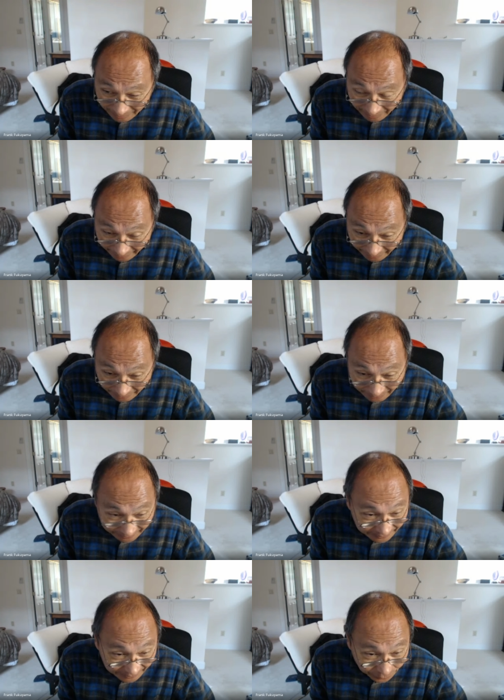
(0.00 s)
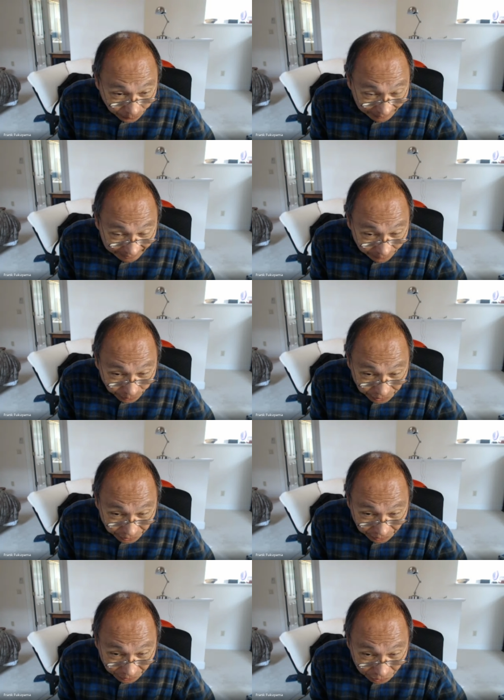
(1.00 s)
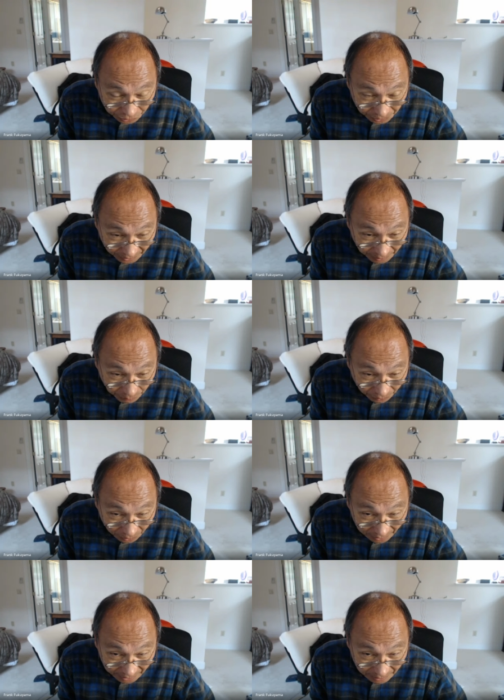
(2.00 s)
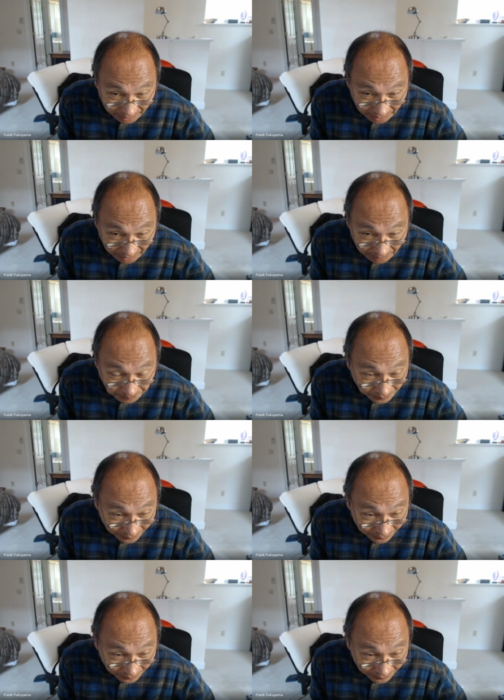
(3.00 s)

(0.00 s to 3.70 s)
And I think you had a return to liberal um,